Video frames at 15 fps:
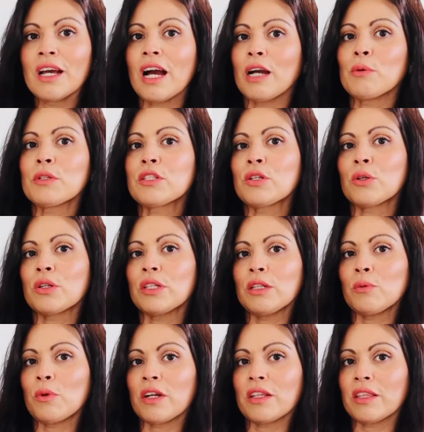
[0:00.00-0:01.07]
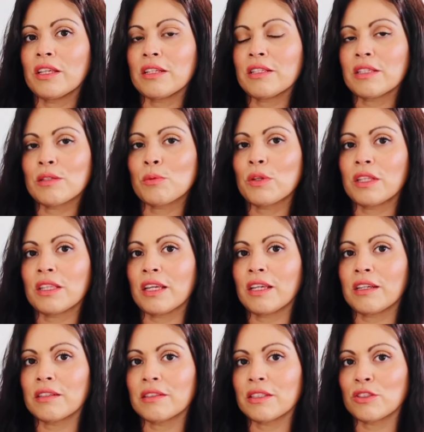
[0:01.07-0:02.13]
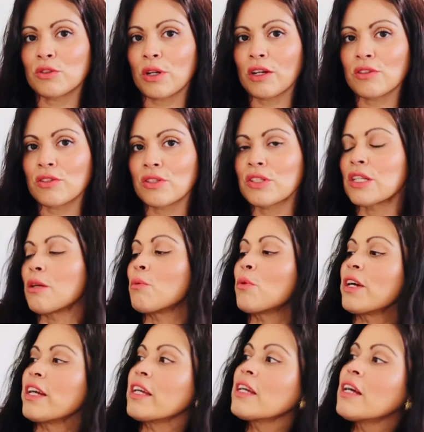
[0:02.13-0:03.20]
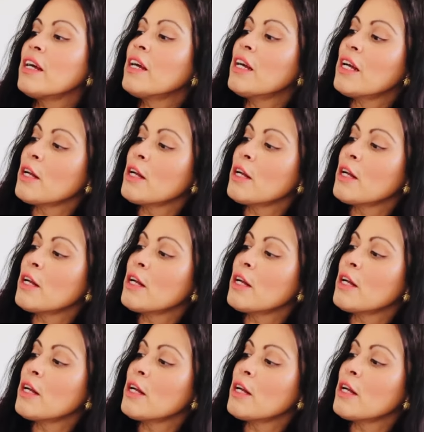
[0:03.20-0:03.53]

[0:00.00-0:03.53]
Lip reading: I would totally wear this with like the trousers that I'm wearing,